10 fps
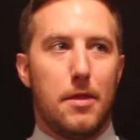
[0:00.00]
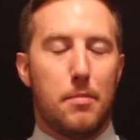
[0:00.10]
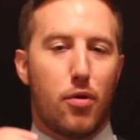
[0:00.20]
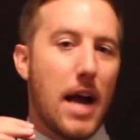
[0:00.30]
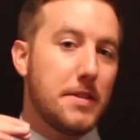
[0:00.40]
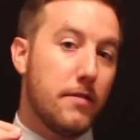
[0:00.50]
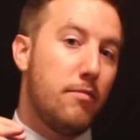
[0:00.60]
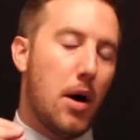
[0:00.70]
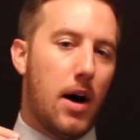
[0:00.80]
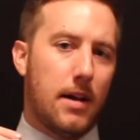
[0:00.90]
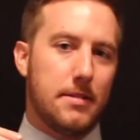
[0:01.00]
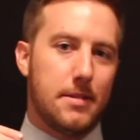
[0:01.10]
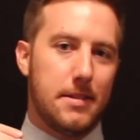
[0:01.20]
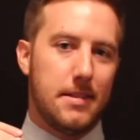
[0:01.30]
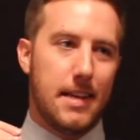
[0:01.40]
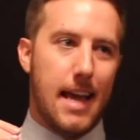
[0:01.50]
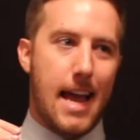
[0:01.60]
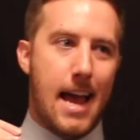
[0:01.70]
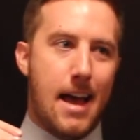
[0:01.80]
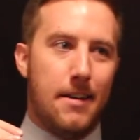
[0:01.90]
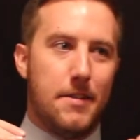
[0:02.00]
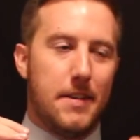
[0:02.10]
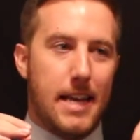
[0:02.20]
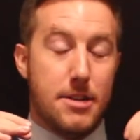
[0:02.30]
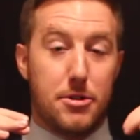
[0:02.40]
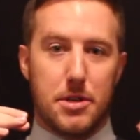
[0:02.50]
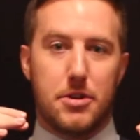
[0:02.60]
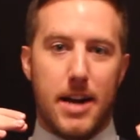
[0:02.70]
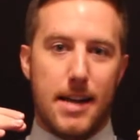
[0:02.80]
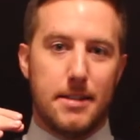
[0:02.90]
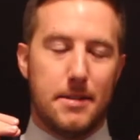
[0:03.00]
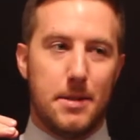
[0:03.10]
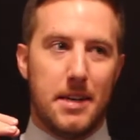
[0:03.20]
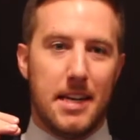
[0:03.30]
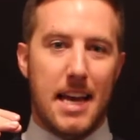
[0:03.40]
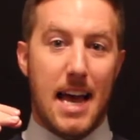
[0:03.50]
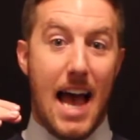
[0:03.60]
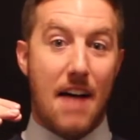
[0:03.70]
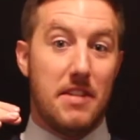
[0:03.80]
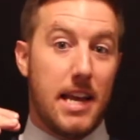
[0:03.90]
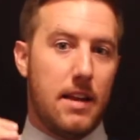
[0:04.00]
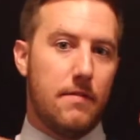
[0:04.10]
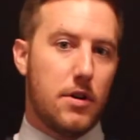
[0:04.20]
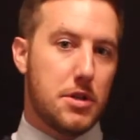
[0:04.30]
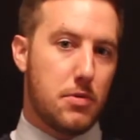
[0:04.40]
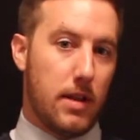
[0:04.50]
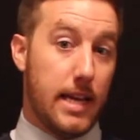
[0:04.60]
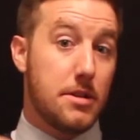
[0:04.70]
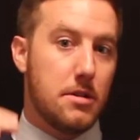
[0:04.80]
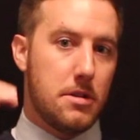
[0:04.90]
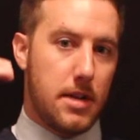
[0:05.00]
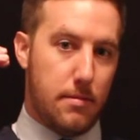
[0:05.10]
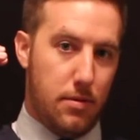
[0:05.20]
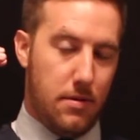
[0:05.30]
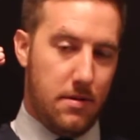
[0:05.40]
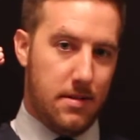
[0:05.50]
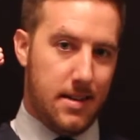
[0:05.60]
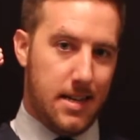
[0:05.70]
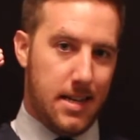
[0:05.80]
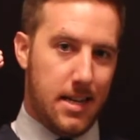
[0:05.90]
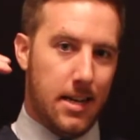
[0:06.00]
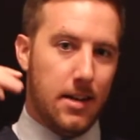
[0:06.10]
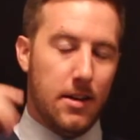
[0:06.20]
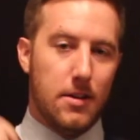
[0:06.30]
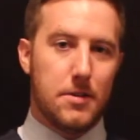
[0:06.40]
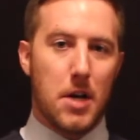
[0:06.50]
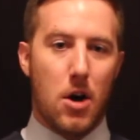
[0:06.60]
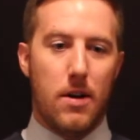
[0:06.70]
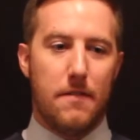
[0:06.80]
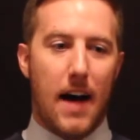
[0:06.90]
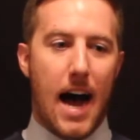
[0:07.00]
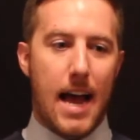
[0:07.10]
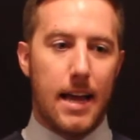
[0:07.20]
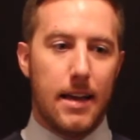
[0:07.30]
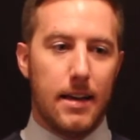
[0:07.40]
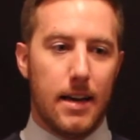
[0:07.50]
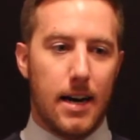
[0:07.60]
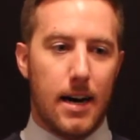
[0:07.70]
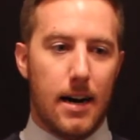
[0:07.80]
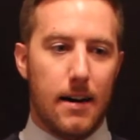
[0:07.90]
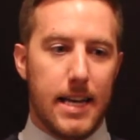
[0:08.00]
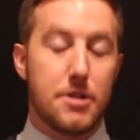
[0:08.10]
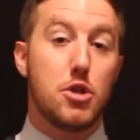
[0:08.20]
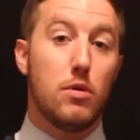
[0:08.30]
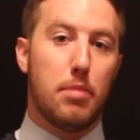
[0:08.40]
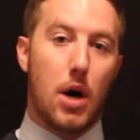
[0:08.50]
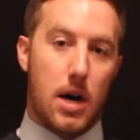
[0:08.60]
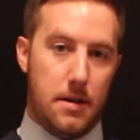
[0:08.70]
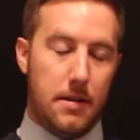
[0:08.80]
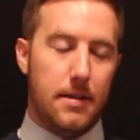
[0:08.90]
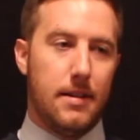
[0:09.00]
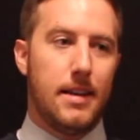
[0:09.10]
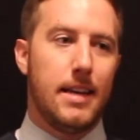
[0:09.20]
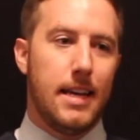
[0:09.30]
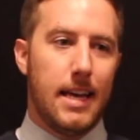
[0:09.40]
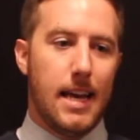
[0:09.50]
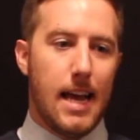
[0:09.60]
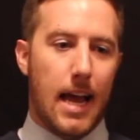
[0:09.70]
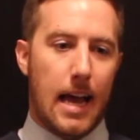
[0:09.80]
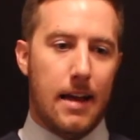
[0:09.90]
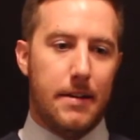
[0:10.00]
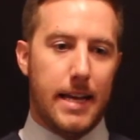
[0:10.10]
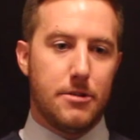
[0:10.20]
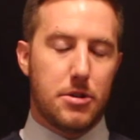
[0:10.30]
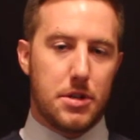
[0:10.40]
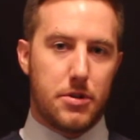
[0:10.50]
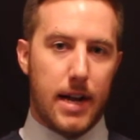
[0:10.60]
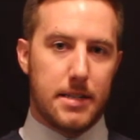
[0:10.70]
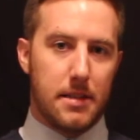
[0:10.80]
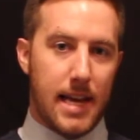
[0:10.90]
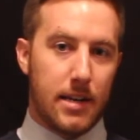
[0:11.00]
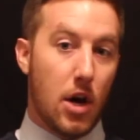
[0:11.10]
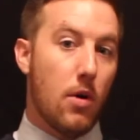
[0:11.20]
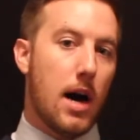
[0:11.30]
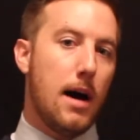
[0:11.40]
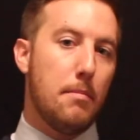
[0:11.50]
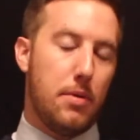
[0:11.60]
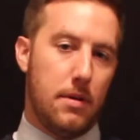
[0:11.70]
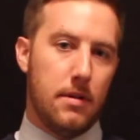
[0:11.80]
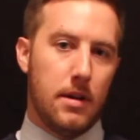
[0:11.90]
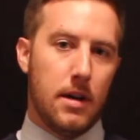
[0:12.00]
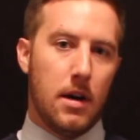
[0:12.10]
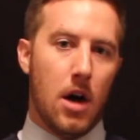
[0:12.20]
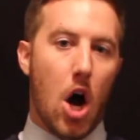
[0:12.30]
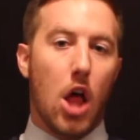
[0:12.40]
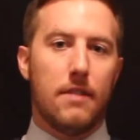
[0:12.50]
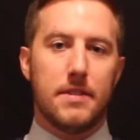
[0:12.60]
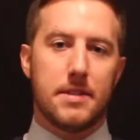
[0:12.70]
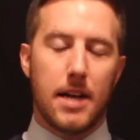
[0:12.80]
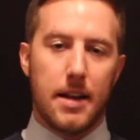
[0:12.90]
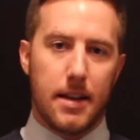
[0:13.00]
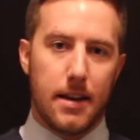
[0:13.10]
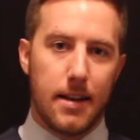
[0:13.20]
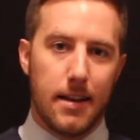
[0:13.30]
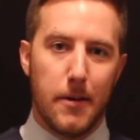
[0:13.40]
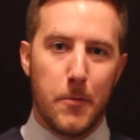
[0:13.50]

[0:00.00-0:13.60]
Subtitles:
the price of bonds and interest rates have an inverse relationship. So if I issue a bond and interest rates then go up, all of a sudden